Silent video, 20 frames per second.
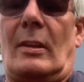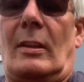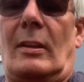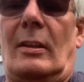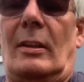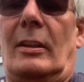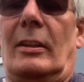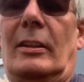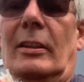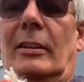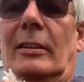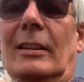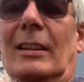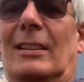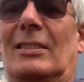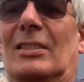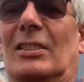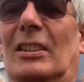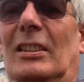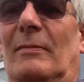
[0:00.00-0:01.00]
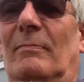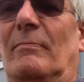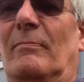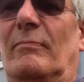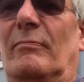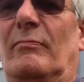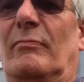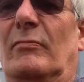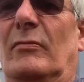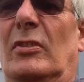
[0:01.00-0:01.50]
and then that's it.
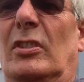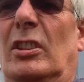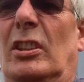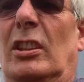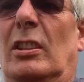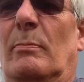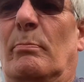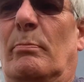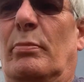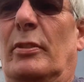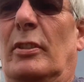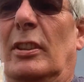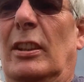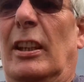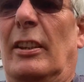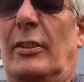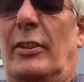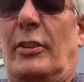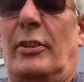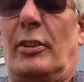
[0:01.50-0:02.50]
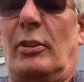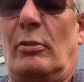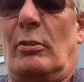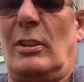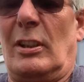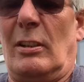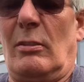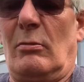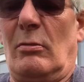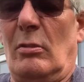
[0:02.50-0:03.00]
You can pull that through
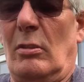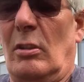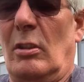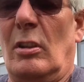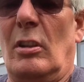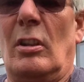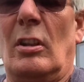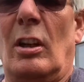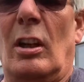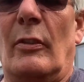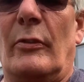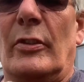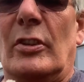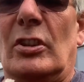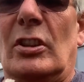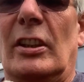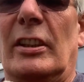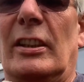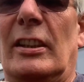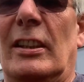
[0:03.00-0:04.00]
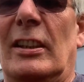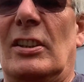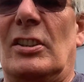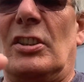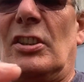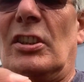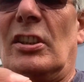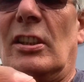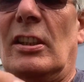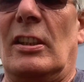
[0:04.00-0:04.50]
now. Obviously
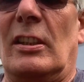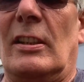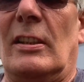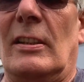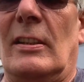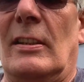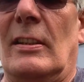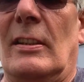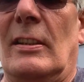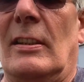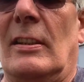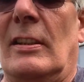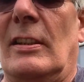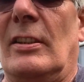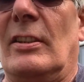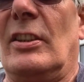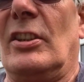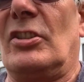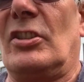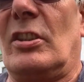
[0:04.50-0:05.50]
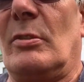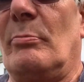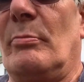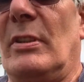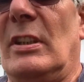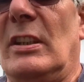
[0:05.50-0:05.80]
this can be